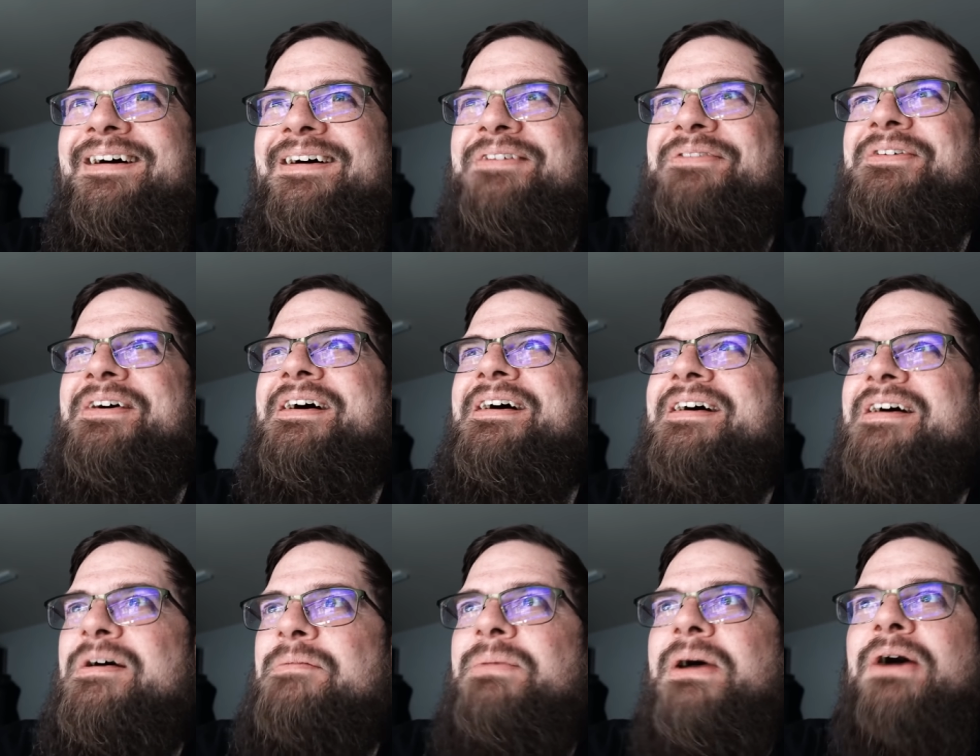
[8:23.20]
of
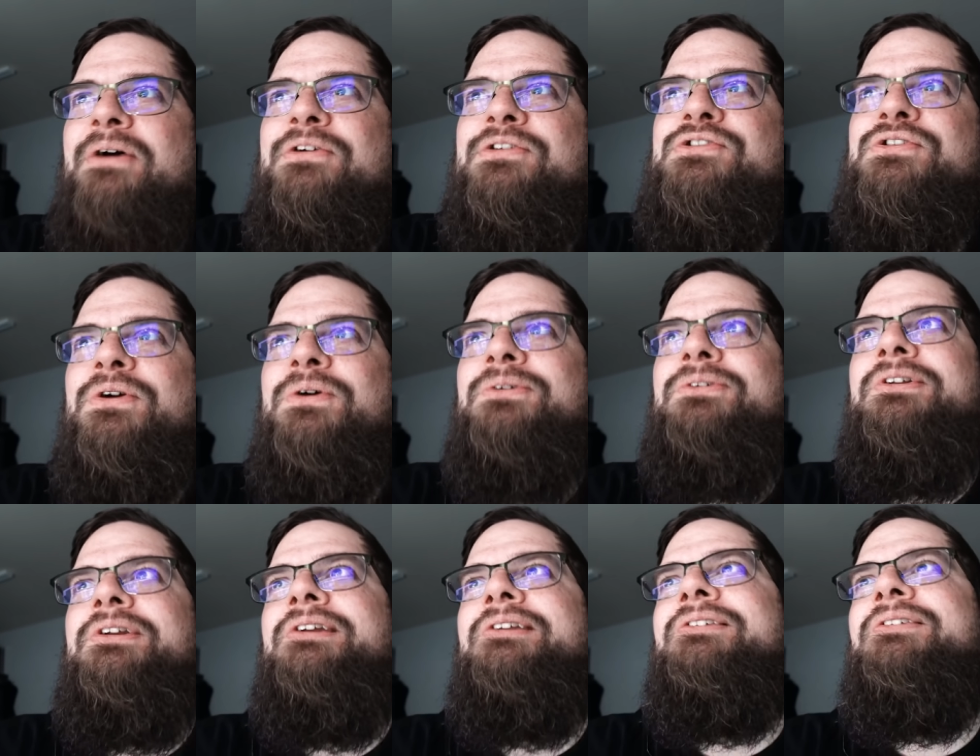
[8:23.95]
Power Stroke
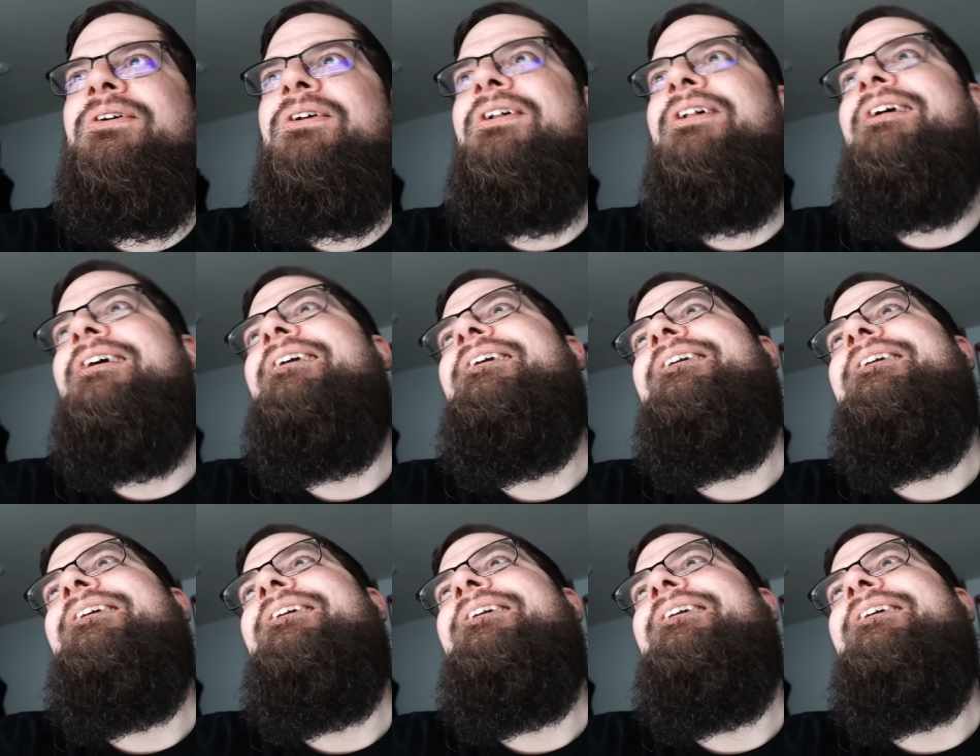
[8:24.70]
Diesel